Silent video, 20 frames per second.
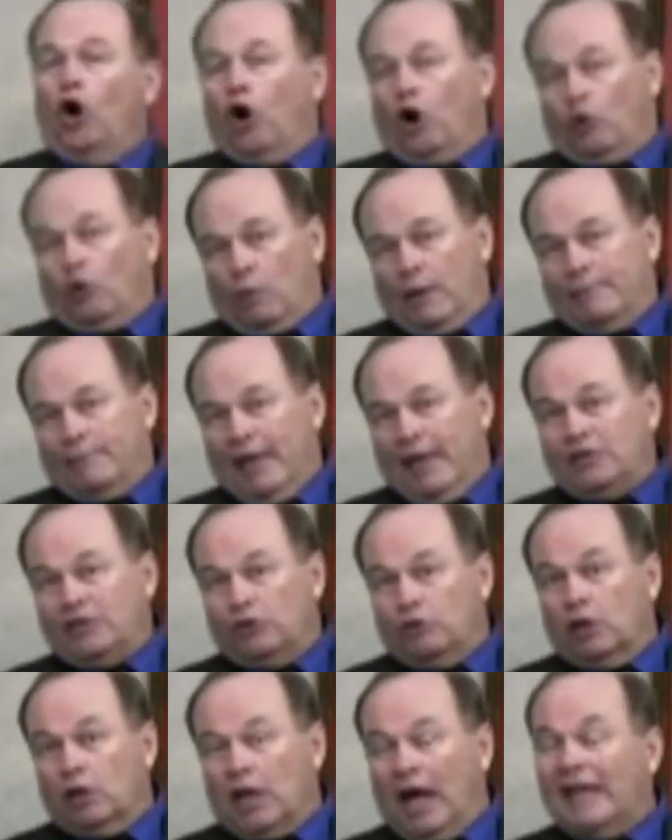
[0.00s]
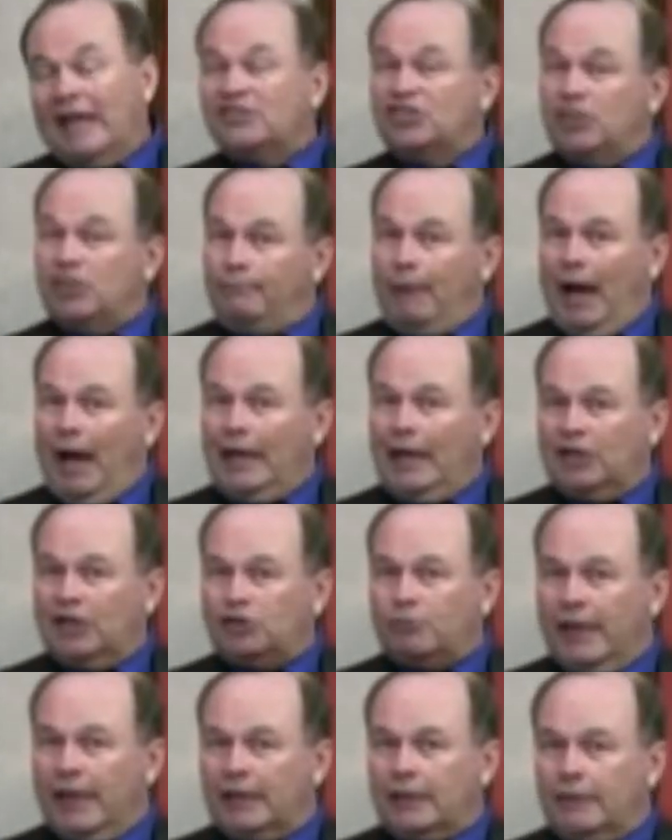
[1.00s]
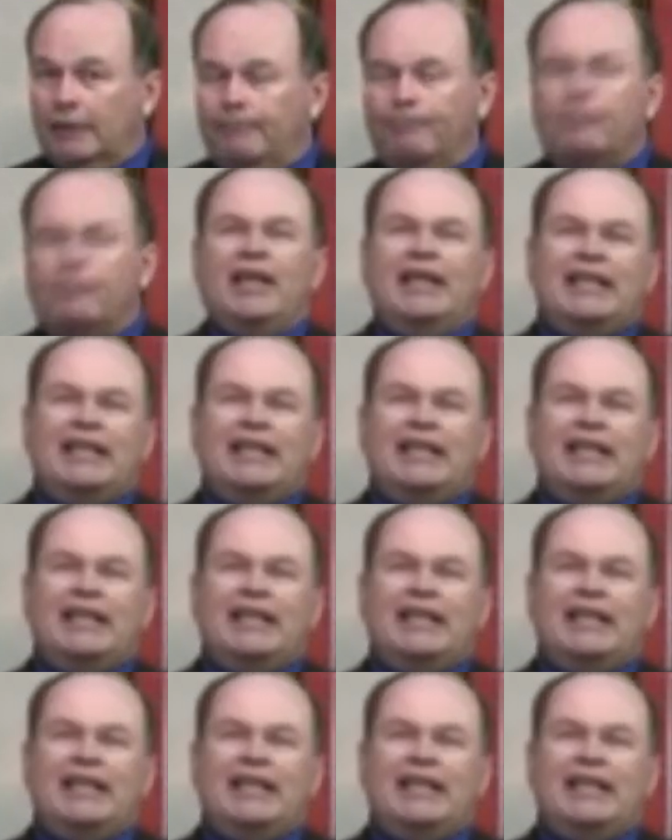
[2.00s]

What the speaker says: or we may utilize the mileage method.